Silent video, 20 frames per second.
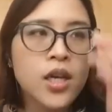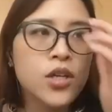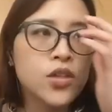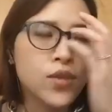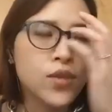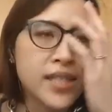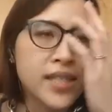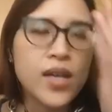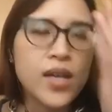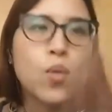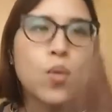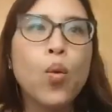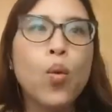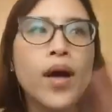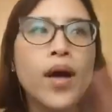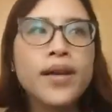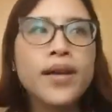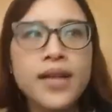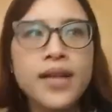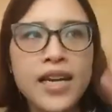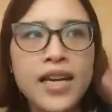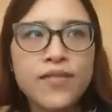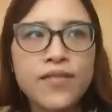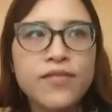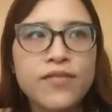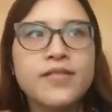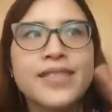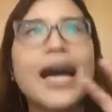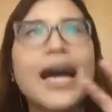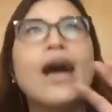So that's like one kind
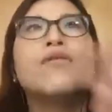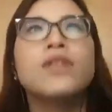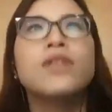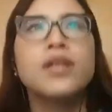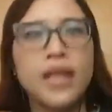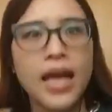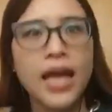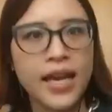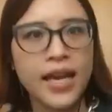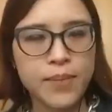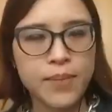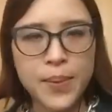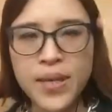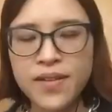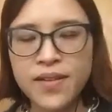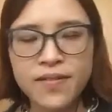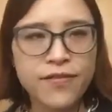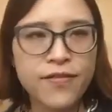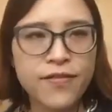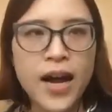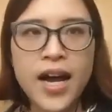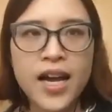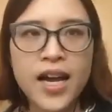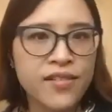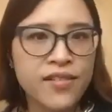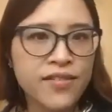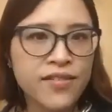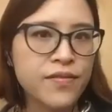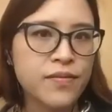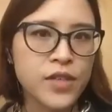of down the line, maybe in
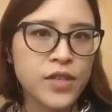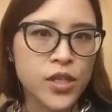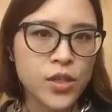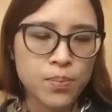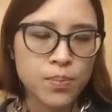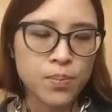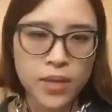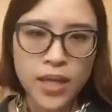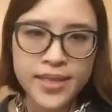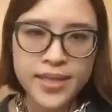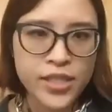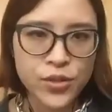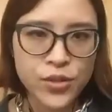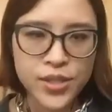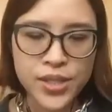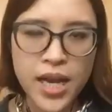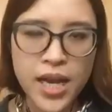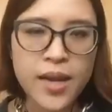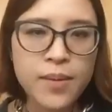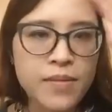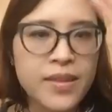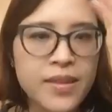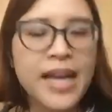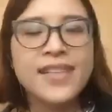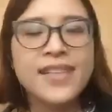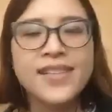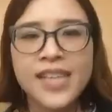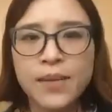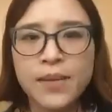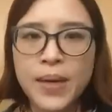5+ years time.
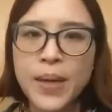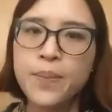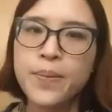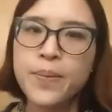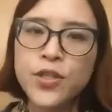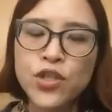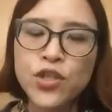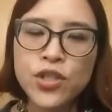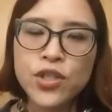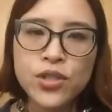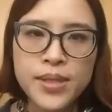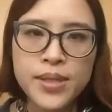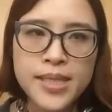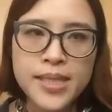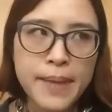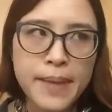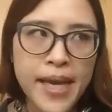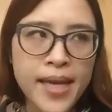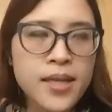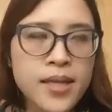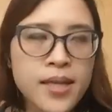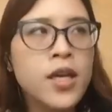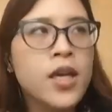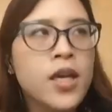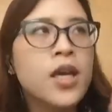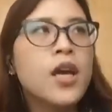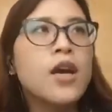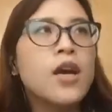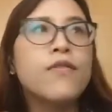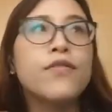That's like my ambition to expand.
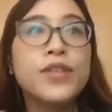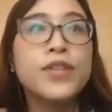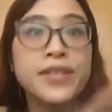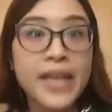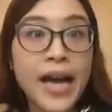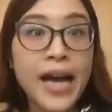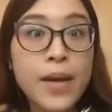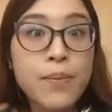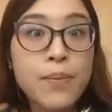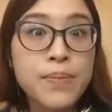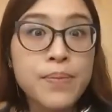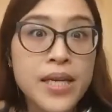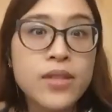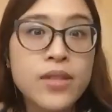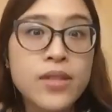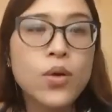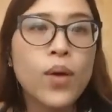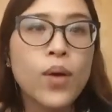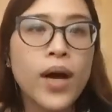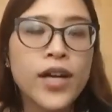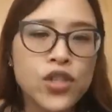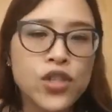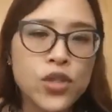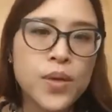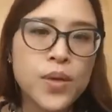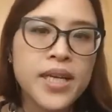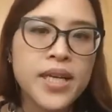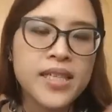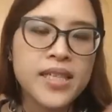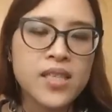For the time being, though, I just
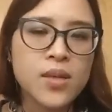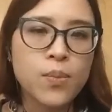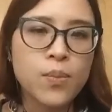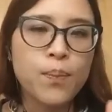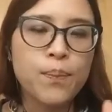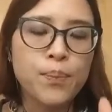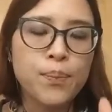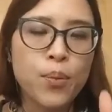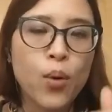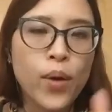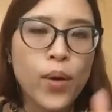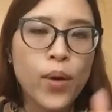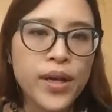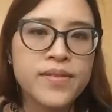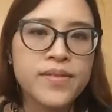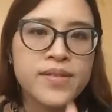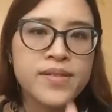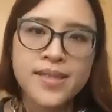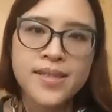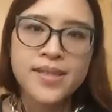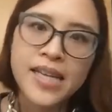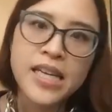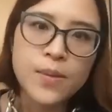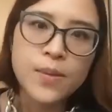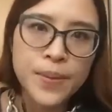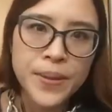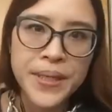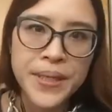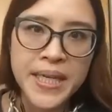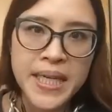want to get to a point of
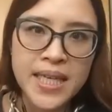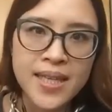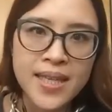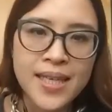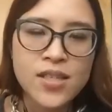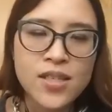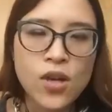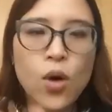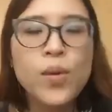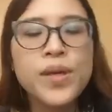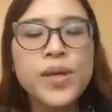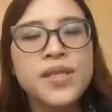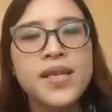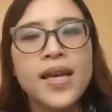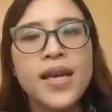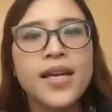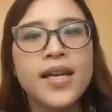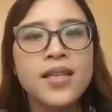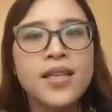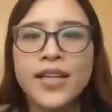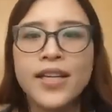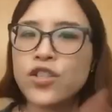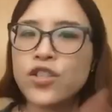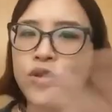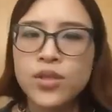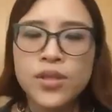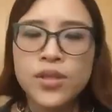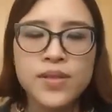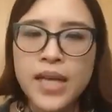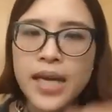sustainability. That's always like
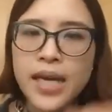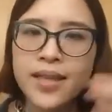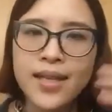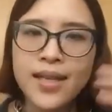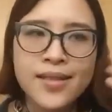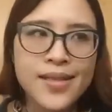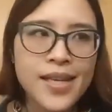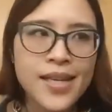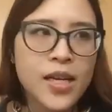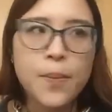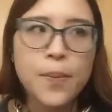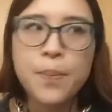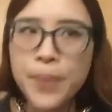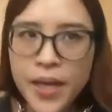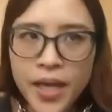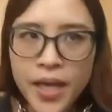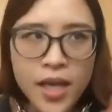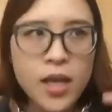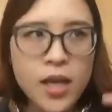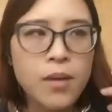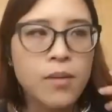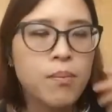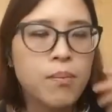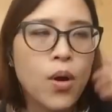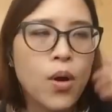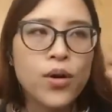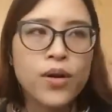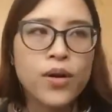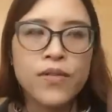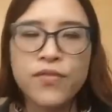Joseph said, that's like a big
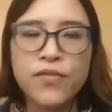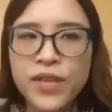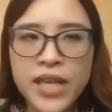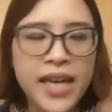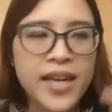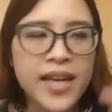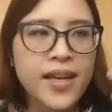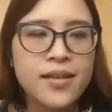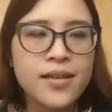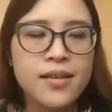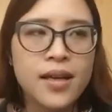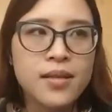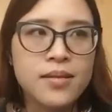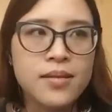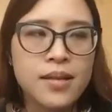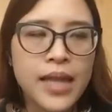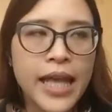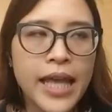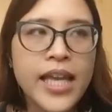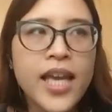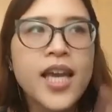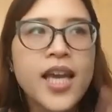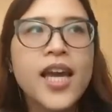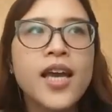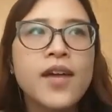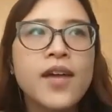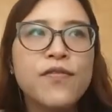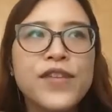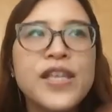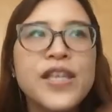part of getting like
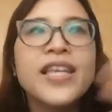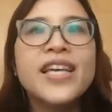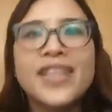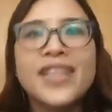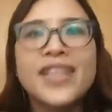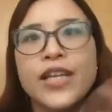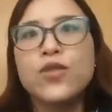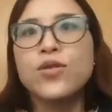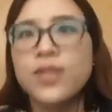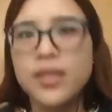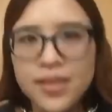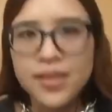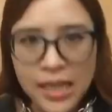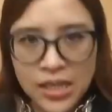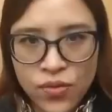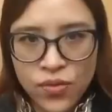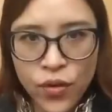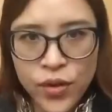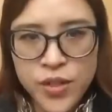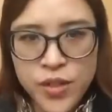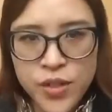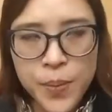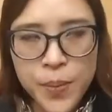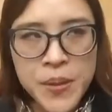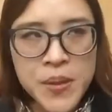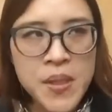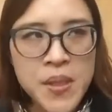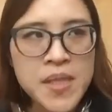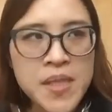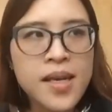feeling like you're successful as a
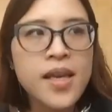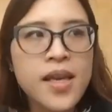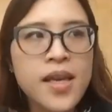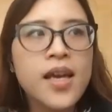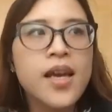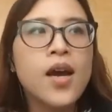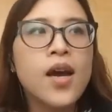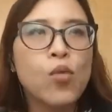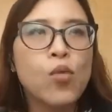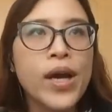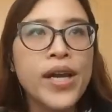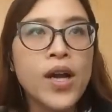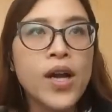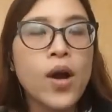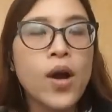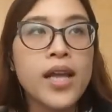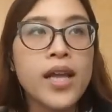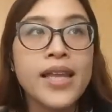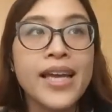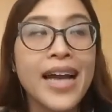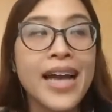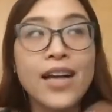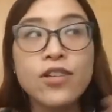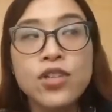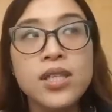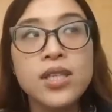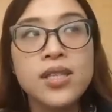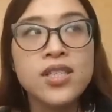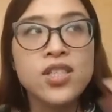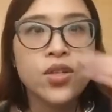business. Right now,
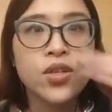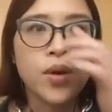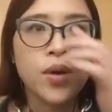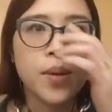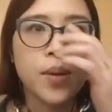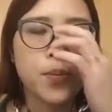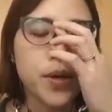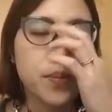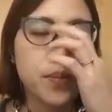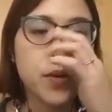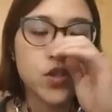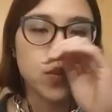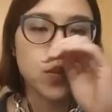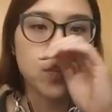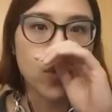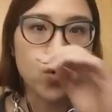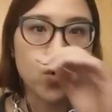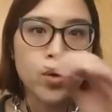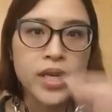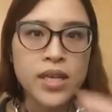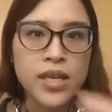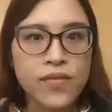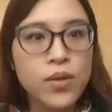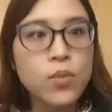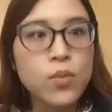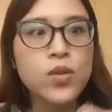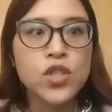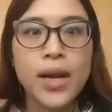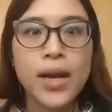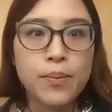actually this year I pretty much broke even,
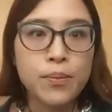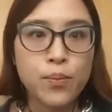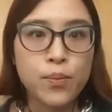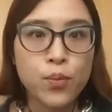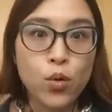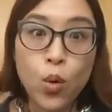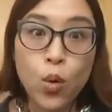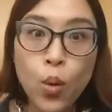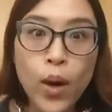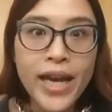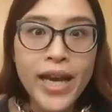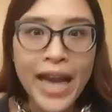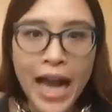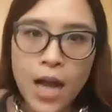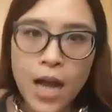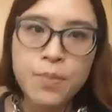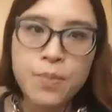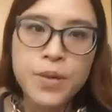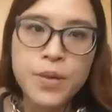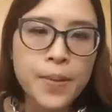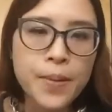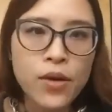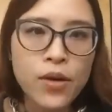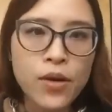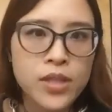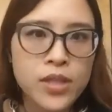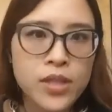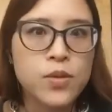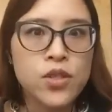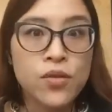which I'm quite happy about,
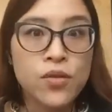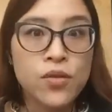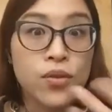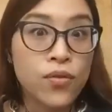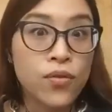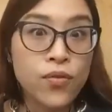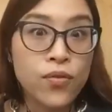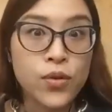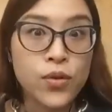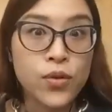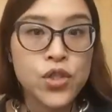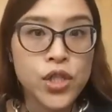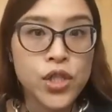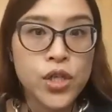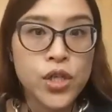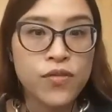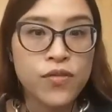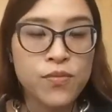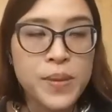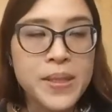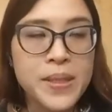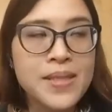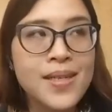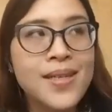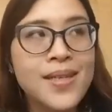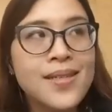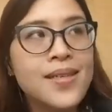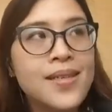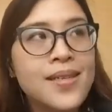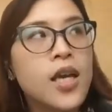especially for the first year of
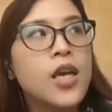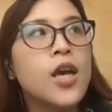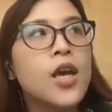business.